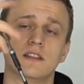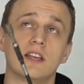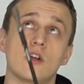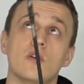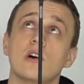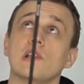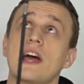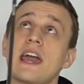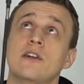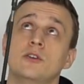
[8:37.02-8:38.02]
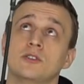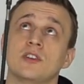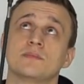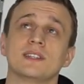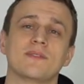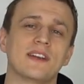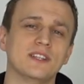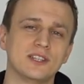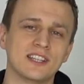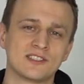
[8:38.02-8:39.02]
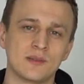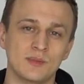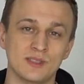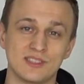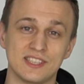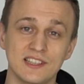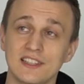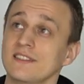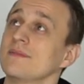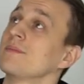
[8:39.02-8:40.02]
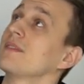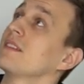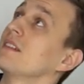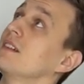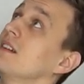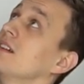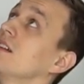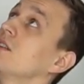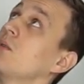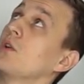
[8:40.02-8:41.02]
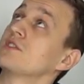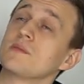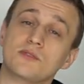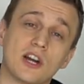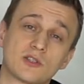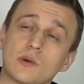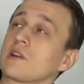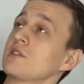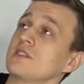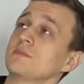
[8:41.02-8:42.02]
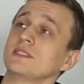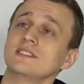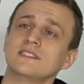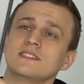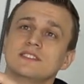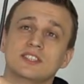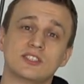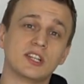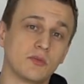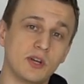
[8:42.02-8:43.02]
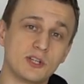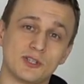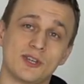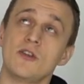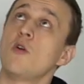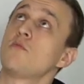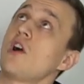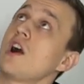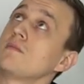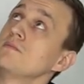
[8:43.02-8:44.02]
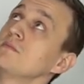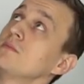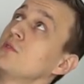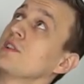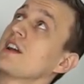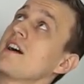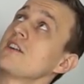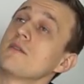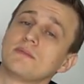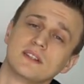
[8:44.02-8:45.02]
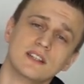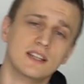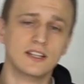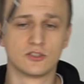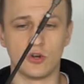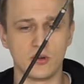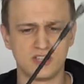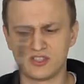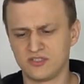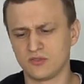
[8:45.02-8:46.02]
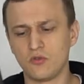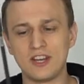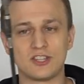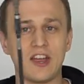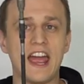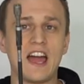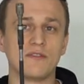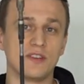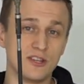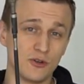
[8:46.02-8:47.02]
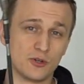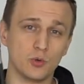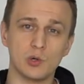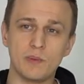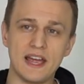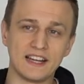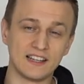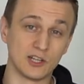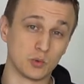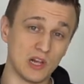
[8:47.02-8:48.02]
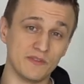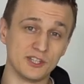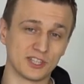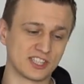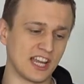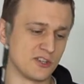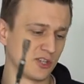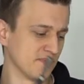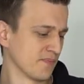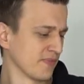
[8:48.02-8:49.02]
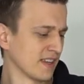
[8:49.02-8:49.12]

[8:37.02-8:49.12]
you know, a ladder or something. If I need to get something in the ceiling, or some ductwork or something, this thing reaches it no problem, really high up. So it's great to have in your tool bag a 12-inch extension.